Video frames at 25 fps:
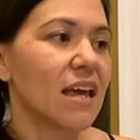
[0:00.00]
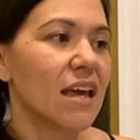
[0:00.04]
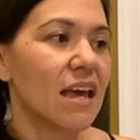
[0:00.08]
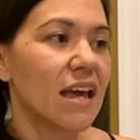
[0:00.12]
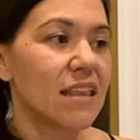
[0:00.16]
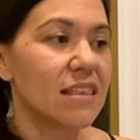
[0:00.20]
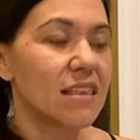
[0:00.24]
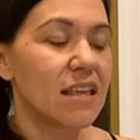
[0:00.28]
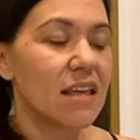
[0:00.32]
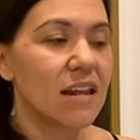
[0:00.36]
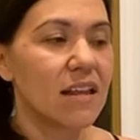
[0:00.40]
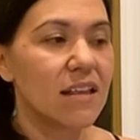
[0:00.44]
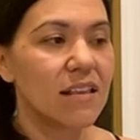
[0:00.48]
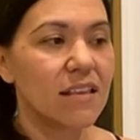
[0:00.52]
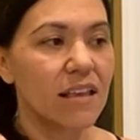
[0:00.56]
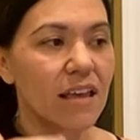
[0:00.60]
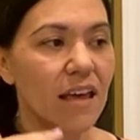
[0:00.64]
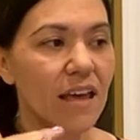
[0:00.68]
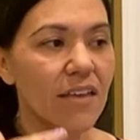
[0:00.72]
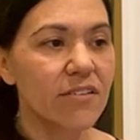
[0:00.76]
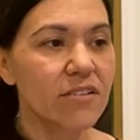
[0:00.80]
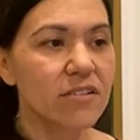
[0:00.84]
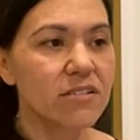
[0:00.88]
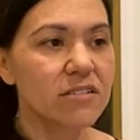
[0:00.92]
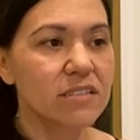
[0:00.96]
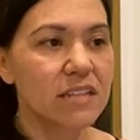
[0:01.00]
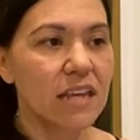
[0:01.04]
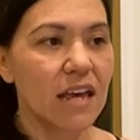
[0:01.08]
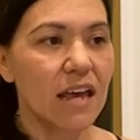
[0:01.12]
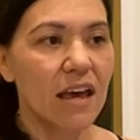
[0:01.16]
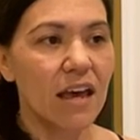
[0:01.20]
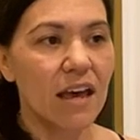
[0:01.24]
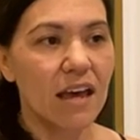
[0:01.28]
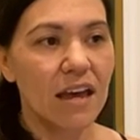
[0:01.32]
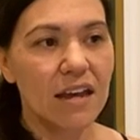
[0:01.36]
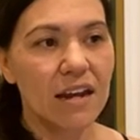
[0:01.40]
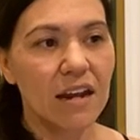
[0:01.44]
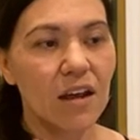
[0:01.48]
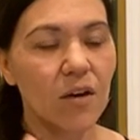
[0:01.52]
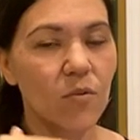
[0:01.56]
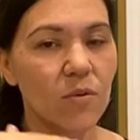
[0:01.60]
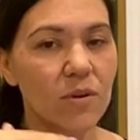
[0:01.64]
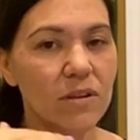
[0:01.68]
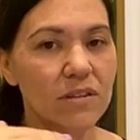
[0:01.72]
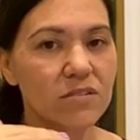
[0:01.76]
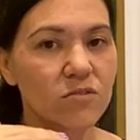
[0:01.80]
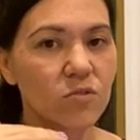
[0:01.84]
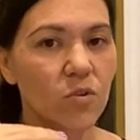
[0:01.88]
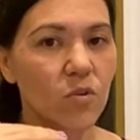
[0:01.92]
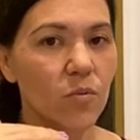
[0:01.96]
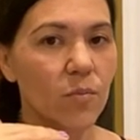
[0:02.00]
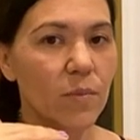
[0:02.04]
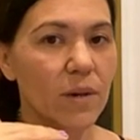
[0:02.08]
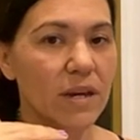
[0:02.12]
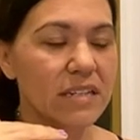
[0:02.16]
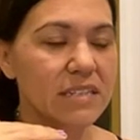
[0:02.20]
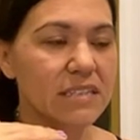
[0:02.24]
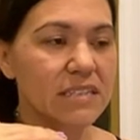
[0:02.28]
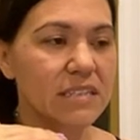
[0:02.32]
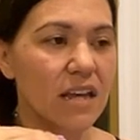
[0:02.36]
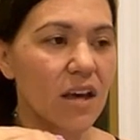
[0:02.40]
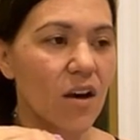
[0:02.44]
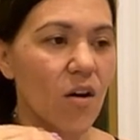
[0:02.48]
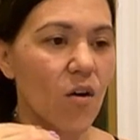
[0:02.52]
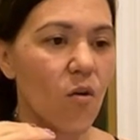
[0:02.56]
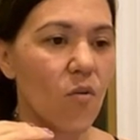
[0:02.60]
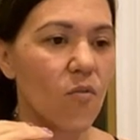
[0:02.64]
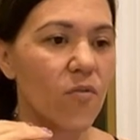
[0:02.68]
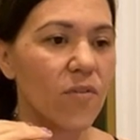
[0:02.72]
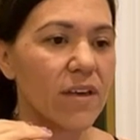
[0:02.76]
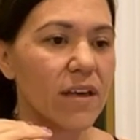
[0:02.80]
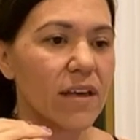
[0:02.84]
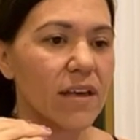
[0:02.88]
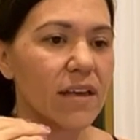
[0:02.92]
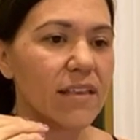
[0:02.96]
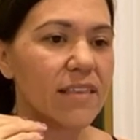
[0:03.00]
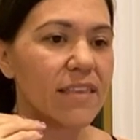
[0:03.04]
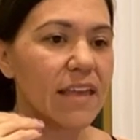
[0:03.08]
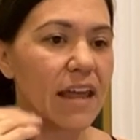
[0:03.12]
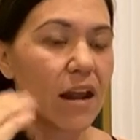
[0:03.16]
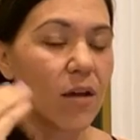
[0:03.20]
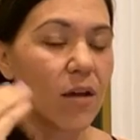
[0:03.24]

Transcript: And then on the other side, I always told myself that